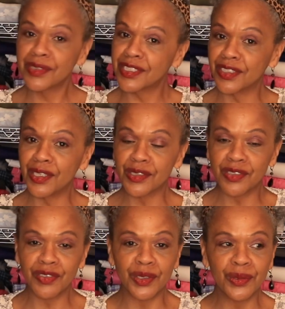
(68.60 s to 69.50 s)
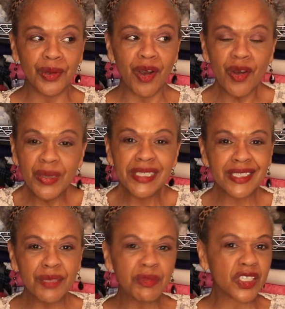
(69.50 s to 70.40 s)
to those of you who always
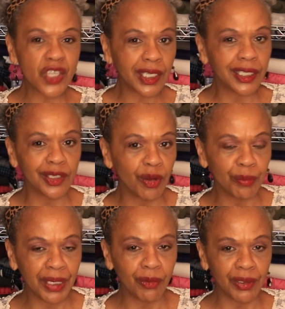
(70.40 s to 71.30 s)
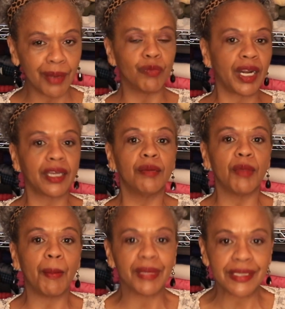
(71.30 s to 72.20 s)
seem to check in on me when I come
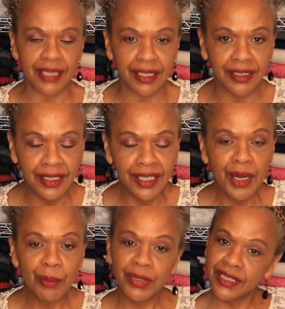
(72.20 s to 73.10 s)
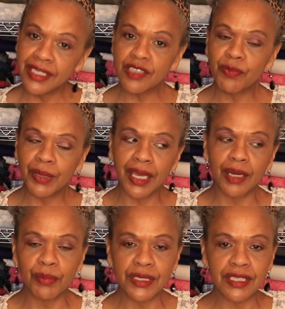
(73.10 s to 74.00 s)
up missing. But things have been kind
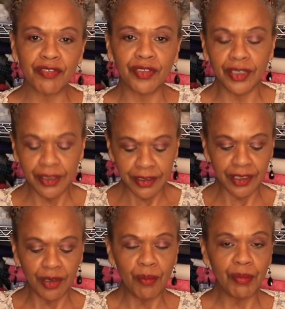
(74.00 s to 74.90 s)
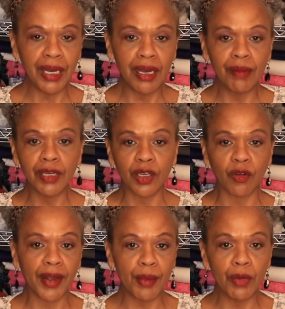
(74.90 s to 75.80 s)
of busy for, you know, mom,
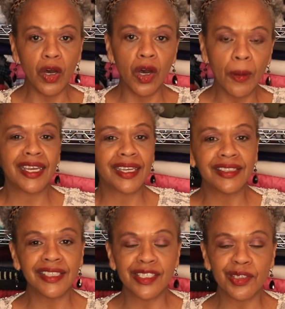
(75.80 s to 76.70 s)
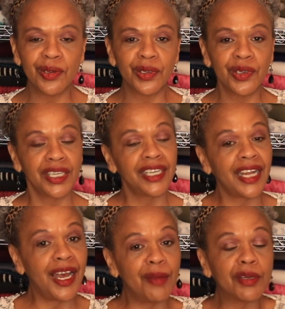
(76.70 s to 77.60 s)
grandma. Yeah, I got things going on and
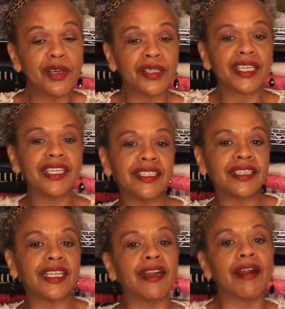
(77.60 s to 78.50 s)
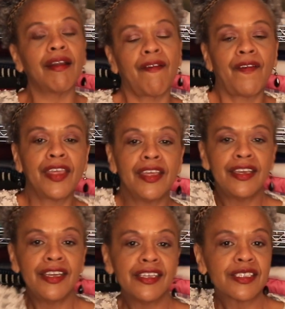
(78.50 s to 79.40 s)
I'm gonna get there.
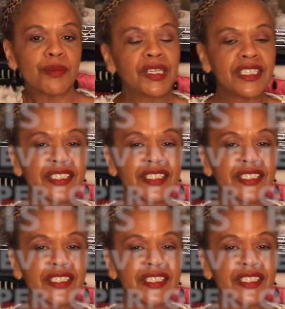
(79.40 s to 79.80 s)
Somebody